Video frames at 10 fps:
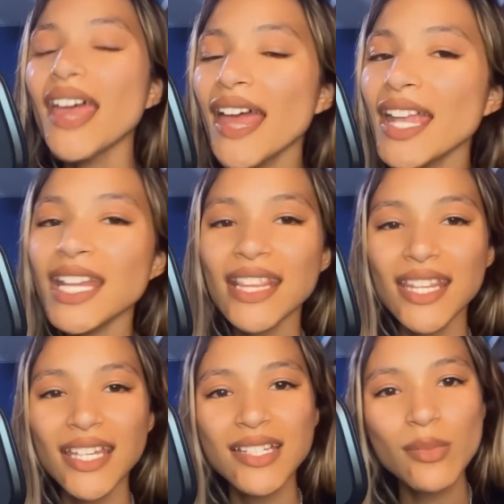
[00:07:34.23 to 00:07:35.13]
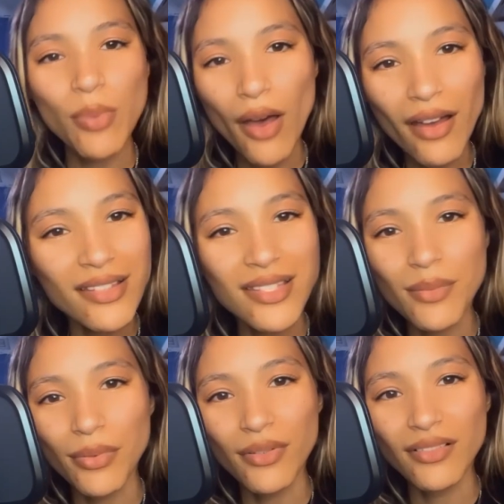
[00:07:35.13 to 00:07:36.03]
anything is possible.